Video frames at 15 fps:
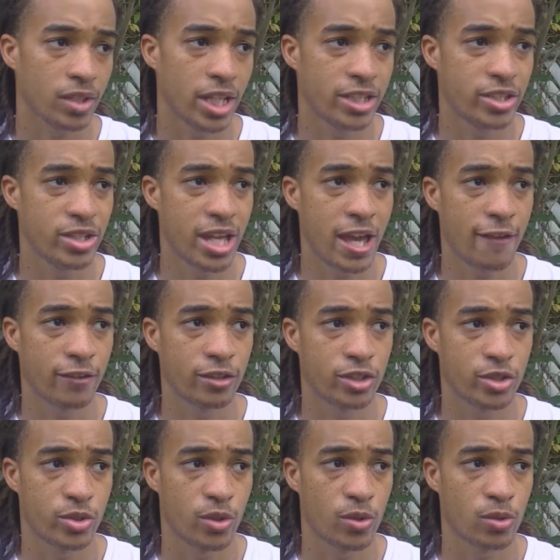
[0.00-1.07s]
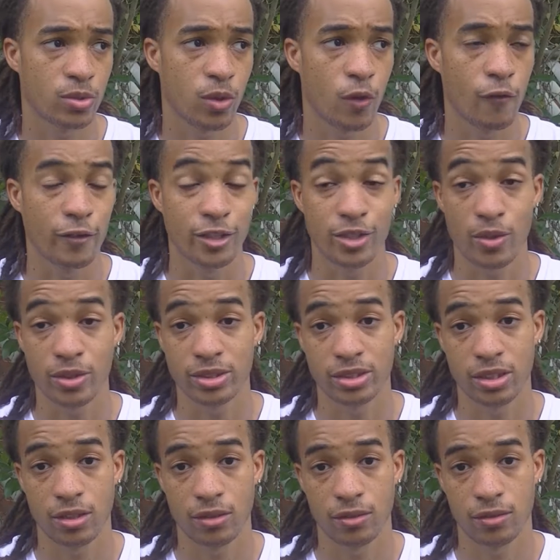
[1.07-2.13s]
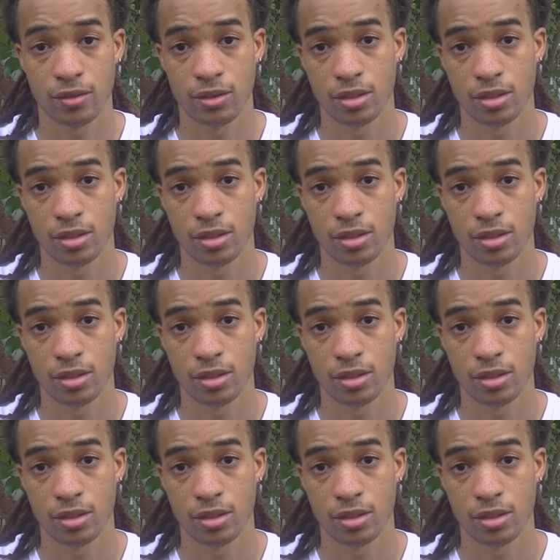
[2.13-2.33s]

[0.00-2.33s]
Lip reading: That you have control over yourself.